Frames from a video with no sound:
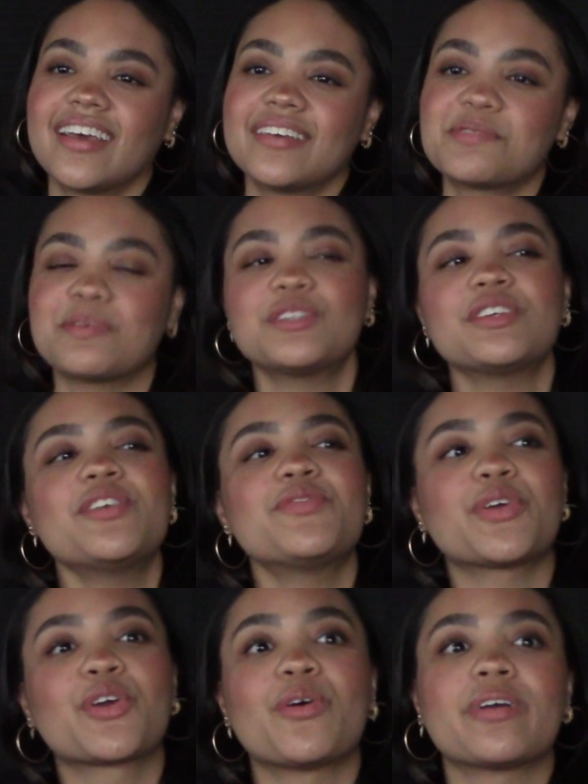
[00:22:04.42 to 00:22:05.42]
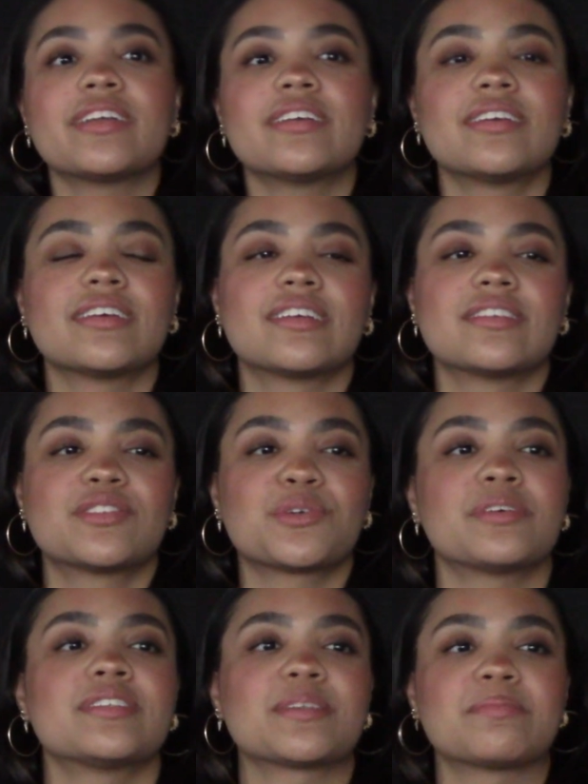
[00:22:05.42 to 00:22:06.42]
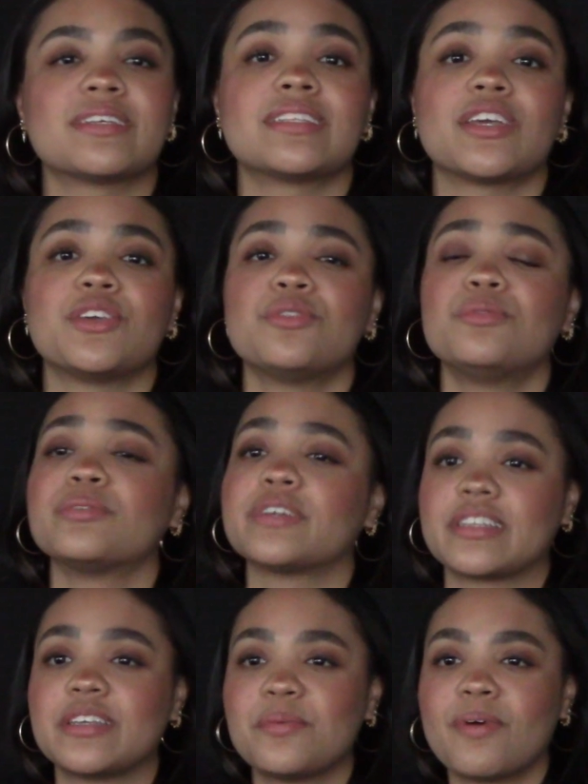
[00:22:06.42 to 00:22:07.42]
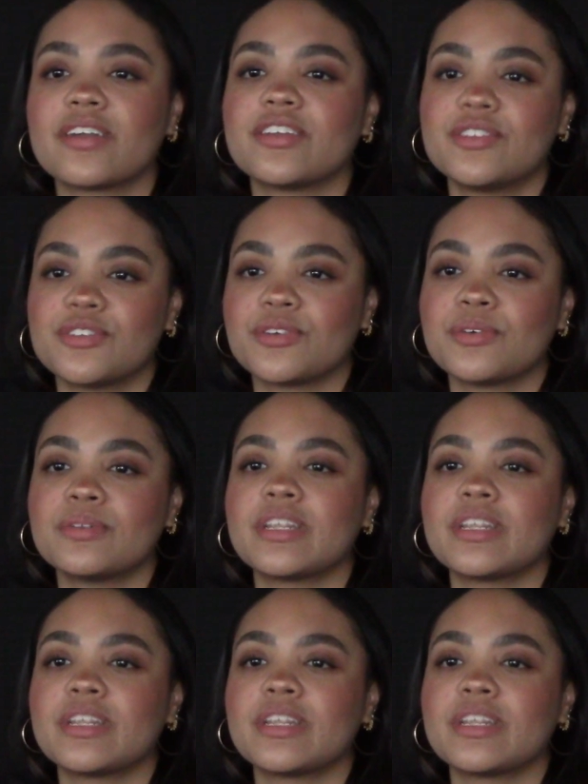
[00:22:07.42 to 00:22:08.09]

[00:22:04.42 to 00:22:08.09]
especially if you're going towards something that you really want to do,